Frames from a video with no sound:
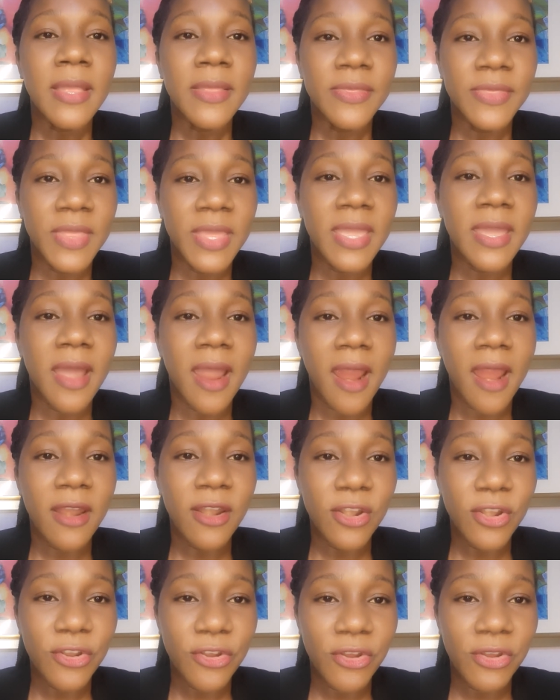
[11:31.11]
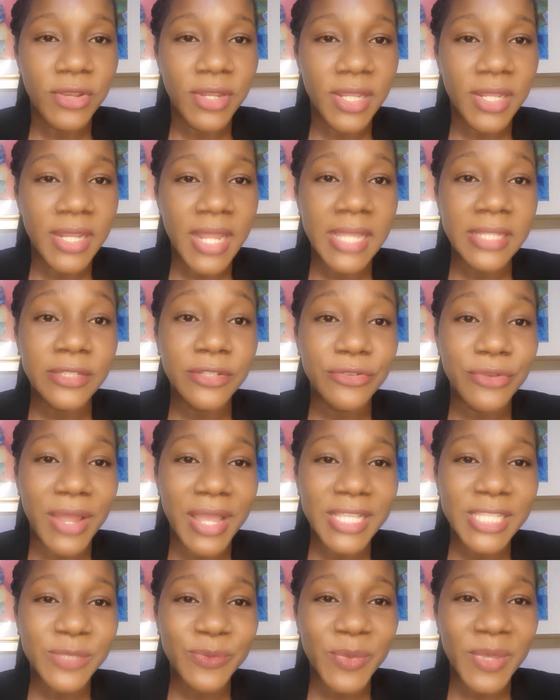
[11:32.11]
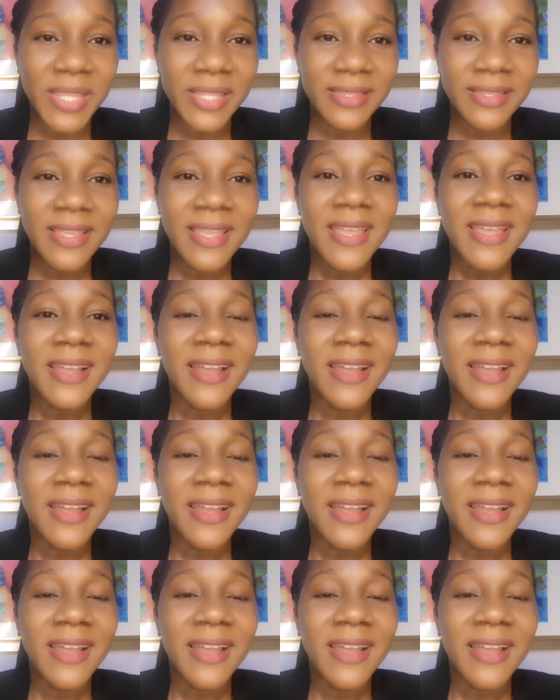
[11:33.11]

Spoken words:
they are learning and grasping.